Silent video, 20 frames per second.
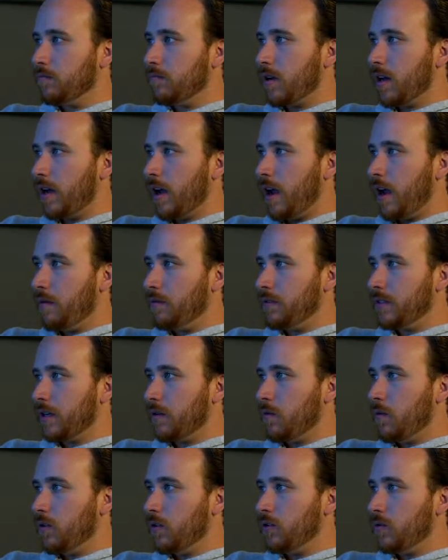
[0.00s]
I was
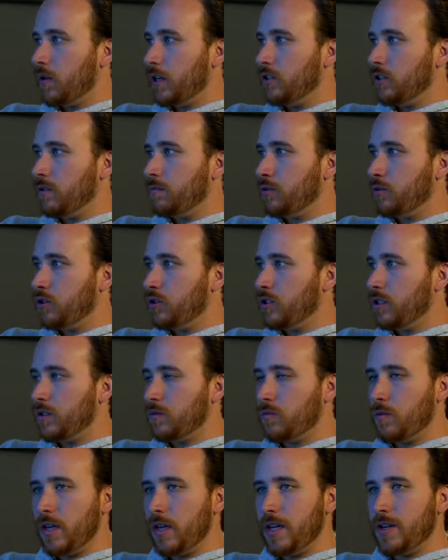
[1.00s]
like, well, do I just push
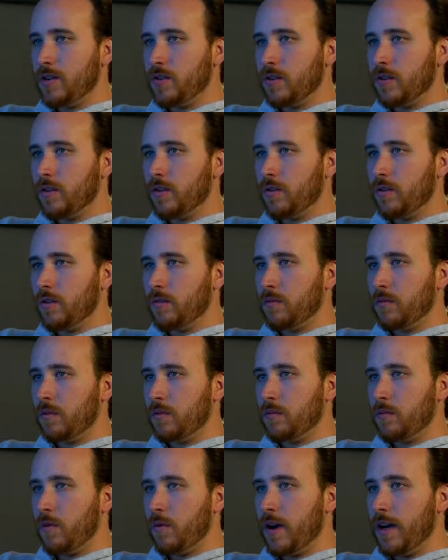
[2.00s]
this week
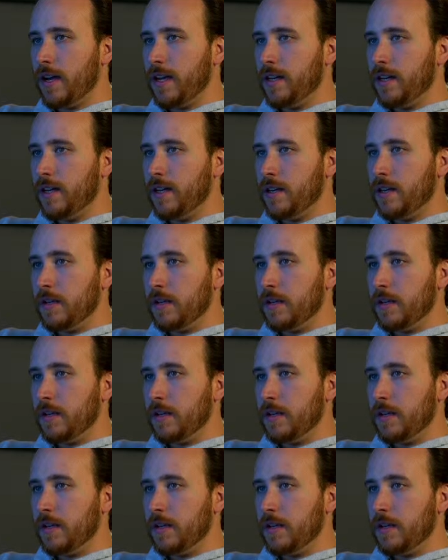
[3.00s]
or what?